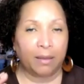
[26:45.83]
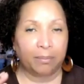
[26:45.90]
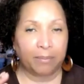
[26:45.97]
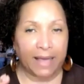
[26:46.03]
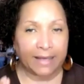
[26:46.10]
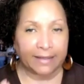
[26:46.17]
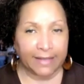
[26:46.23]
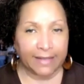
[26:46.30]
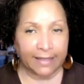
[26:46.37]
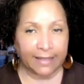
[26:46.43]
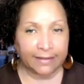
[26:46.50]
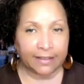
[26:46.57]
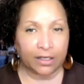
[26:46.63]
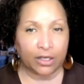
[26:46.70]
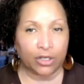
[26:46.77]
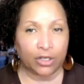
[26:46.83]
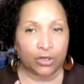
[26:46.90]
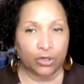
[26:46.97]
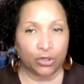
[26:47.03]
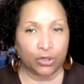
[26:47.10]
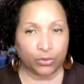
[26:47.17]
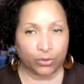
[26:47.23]
magnetic
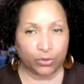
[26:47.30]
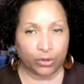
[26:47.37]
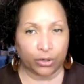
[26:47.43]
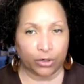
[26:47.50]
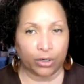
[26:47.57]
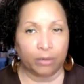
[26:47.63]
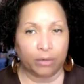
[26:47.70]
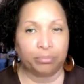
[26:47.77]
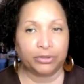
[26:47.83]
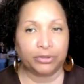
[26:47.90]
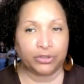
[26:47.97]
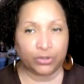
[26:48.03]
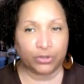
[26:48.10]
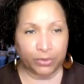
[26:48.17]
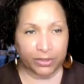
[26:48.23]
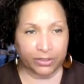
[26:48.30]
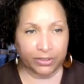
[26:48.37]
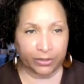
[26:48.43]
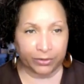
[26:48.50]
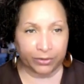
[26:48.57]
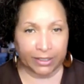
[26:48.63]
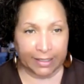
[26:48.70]
lunar
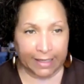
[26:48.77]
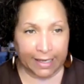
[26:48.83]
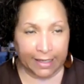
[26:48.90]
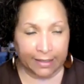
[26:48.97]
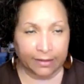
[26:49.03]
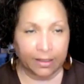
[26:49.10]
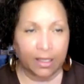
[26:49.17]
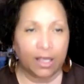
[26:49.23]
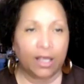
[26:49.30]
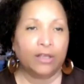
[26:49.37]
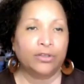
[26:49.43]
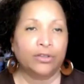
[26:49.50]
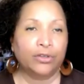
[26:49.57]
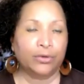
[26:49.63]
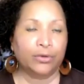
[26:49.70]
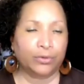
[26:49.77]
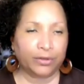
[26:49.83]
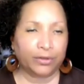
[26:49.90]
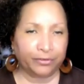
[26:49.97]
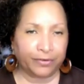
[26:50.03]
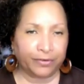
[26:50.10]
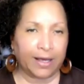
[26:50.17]
pituitary gland
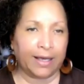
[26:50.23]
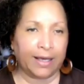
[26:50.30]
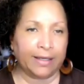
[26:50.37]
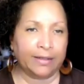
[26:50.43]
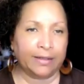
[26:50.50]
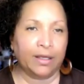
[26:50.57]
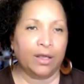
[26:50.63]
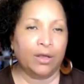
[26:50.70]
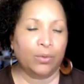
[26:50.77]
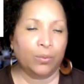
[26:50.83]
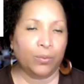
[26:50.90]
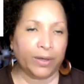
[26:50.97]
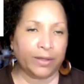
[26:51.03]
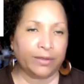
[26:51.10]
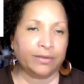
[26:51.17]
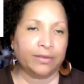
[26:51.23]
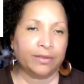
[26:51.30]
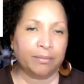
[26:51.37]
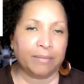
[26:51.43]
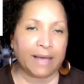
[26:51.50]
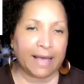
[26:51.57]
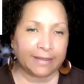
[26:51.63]
unified with
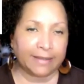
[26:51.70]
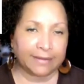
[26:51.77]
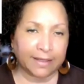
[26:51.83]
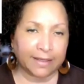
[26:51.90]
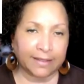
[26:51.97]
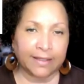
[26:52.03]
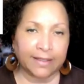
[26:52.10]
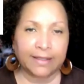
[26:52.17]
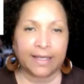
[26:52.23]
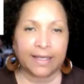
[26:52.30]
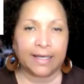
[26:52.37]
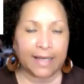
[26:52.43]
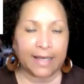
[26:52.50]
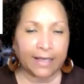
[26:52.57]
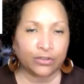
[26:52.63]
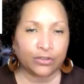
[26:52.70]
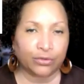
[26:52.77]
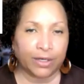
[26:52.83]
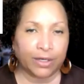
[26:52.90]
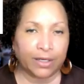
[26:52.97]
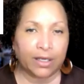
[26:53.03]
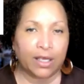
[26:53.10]
the masculine
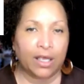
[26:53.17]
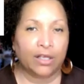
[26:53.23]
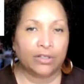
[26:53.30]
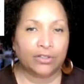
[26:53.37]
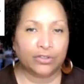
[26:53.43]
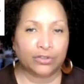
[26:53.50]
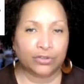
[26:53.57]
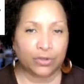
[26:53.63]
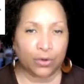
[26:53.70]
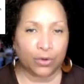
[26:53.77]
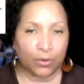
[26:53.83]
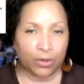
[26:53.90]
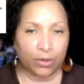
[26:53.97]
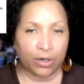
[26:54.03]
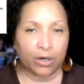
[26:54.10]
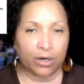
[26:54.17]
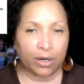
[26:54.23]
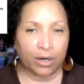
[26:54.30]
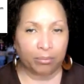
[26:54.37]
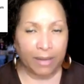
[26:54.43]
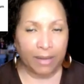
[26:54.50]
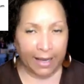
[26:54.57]
electric solar
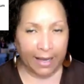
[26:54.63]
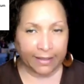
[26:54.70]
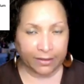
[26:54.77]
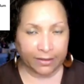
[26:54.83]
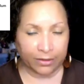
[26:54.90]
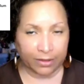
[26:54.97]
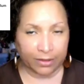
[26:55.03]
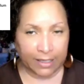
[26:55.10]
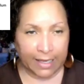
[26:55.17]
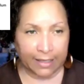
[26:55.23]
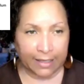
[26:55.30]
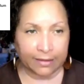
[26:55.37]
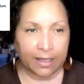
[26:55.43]
pineal gland.